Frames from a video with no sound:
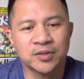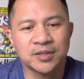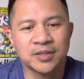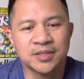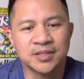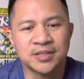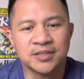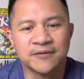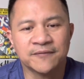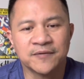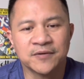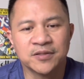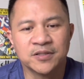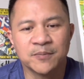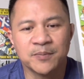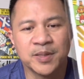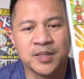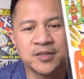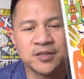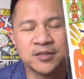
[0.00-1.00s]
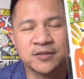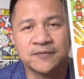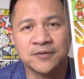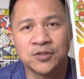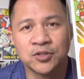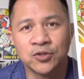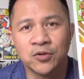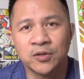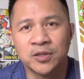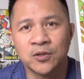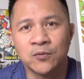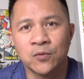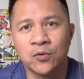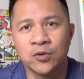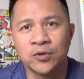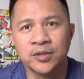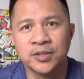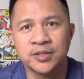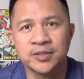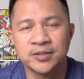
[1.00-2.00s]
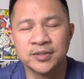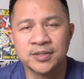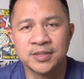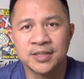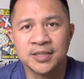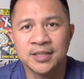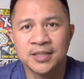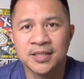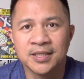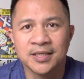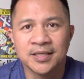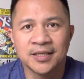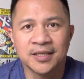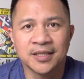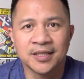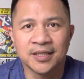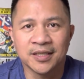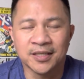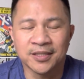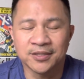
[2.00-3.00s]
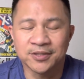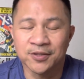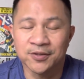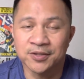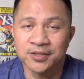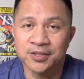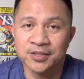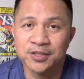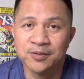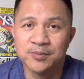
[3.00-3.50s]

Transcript: This is the first appearance of the Shogun Warriors. So it's a good